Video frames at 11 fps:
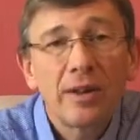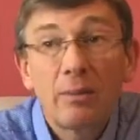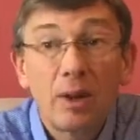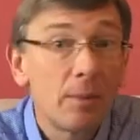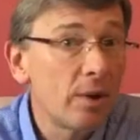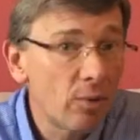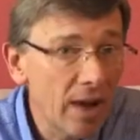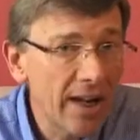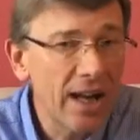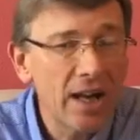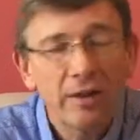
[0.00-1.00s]
I'm going to be
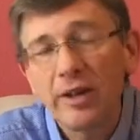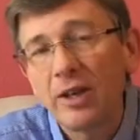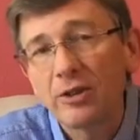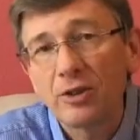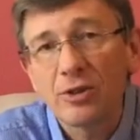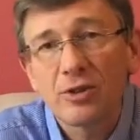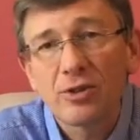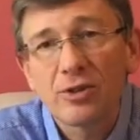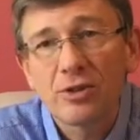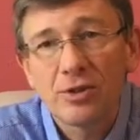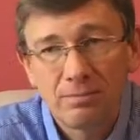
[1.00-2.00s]
running out of
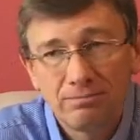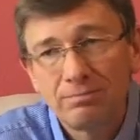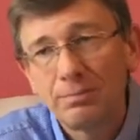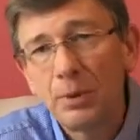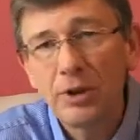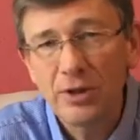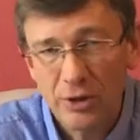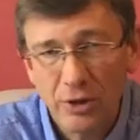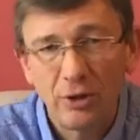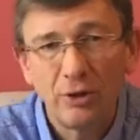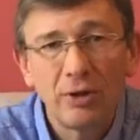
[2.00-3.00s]
characters pretty
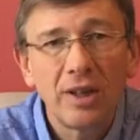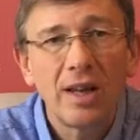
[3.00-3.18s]
soon.